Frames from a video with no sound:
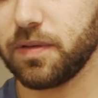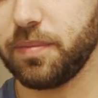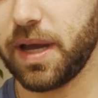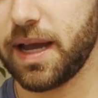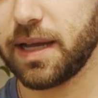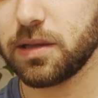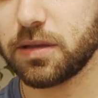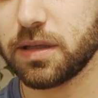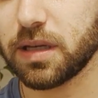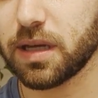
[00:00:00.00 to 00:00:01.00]
the bat,
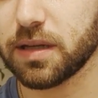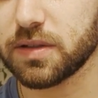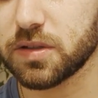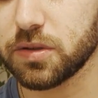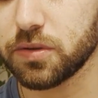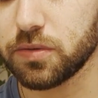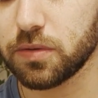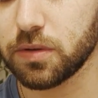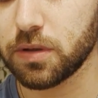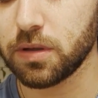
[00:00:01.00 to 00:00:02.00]
looking at it too,
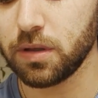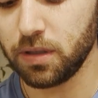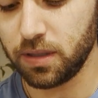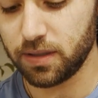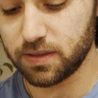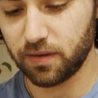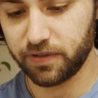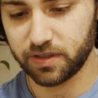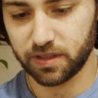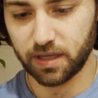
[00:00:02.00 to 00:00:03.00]
it's
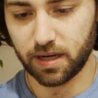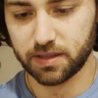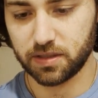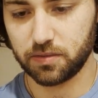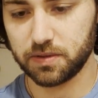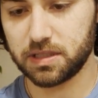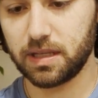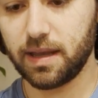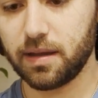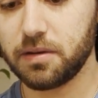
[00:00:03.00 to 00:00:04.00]
obviously got its own
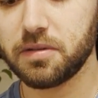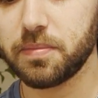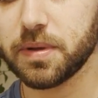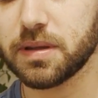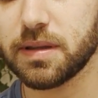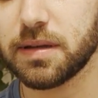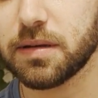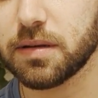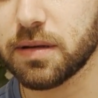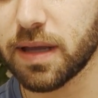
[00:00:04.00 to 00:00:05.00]
stand, but
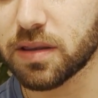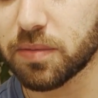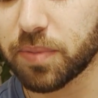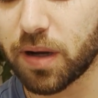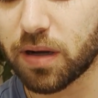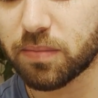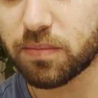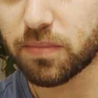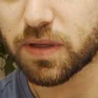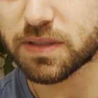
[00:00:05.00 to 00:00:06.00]
then at the
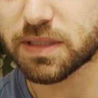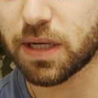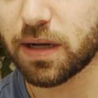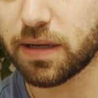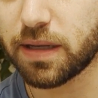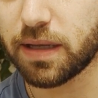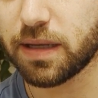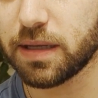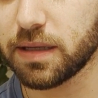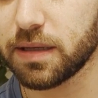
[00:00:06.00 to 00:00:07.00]
bottom it's got
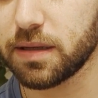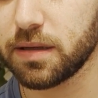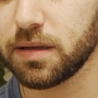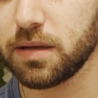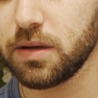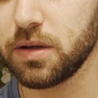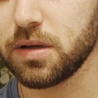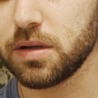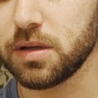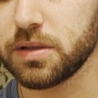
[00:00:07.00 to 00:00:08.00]
a
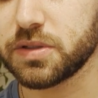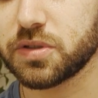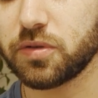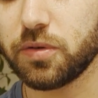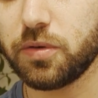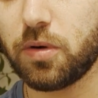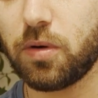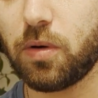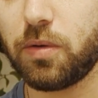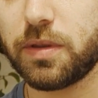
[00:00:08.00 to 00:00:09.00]
screw
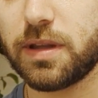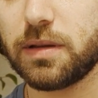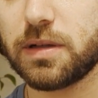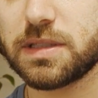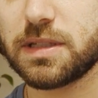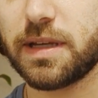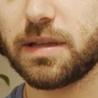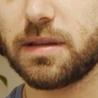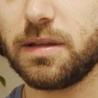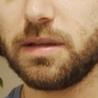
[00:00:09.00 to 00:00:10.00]
hole that looks
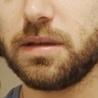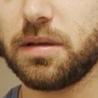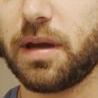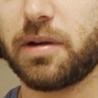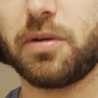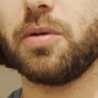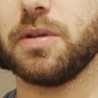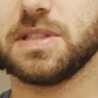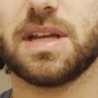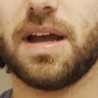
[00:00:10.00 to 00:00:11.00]
like the, I don't know
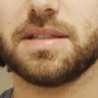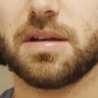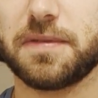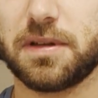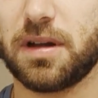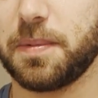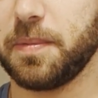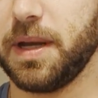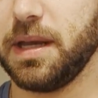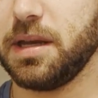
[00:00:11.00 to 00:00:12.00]
the size off the top
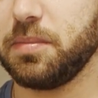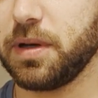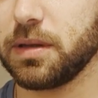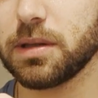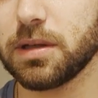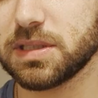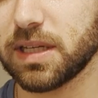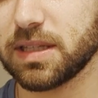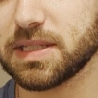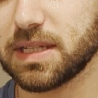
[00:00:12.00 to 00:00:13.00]
of my head, but it looks
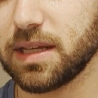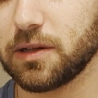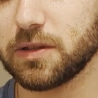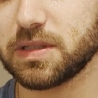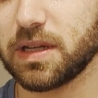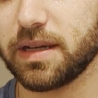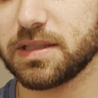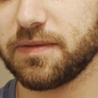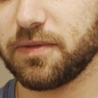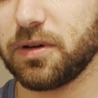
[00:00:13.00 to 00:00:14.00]
like the standard
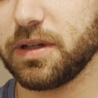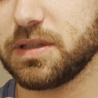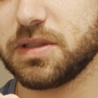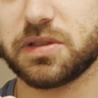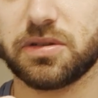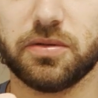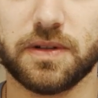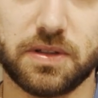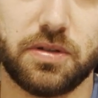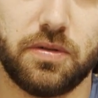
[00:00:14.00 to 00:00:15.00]
size for it to screw
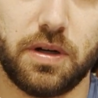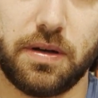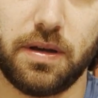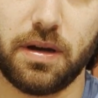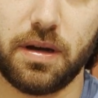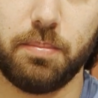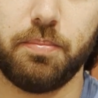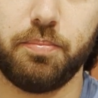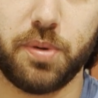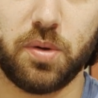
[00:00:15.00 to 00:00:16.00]
into a
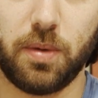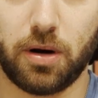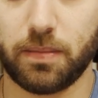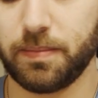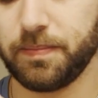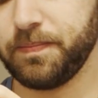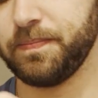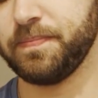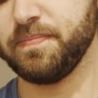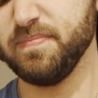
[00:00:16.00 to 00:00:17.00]
boom arm.
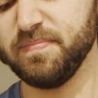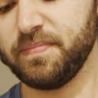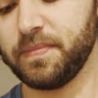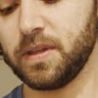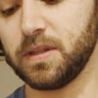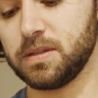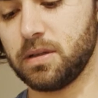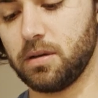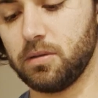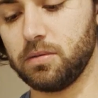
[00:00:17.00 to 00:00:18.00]

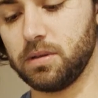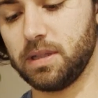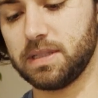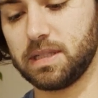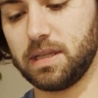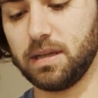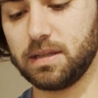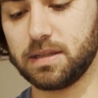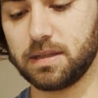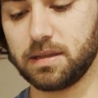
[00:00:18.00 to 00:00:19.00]
So let's
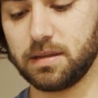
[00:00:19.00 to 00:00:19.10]
get